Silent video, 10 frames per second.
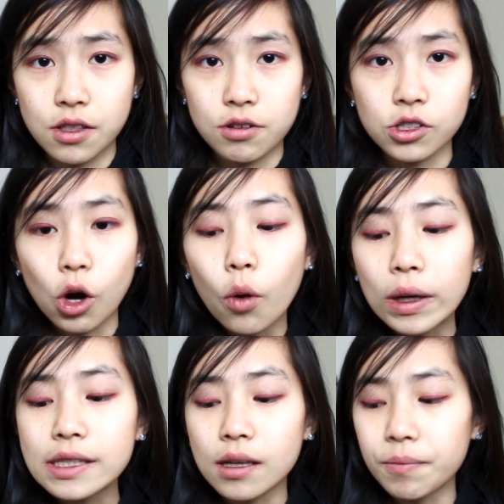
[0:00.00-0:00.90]
There is
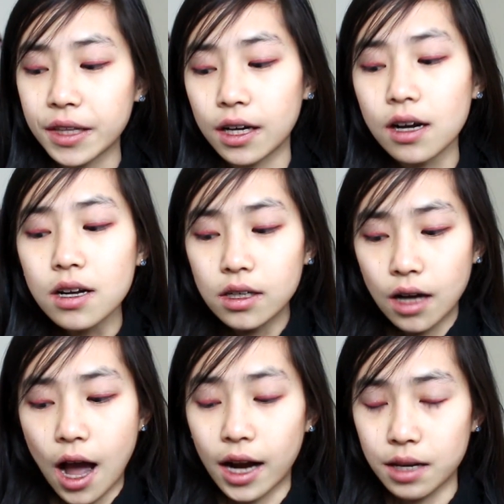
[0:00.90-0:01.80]
always something
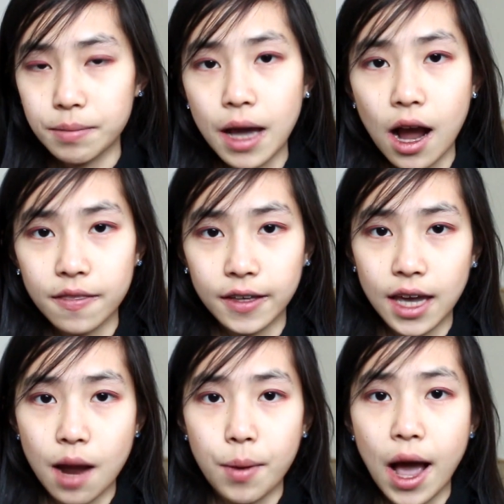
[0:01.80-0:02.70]
hiding behind the
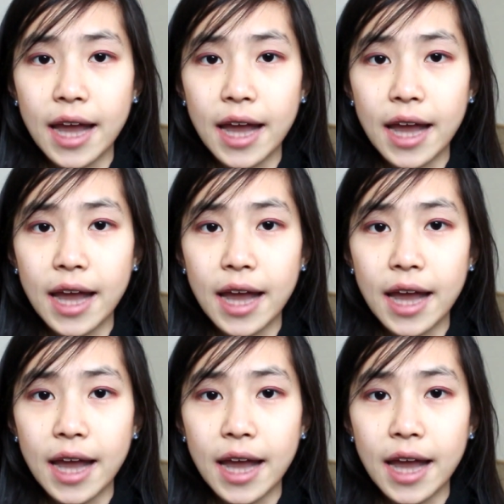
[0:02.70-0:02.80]
camera.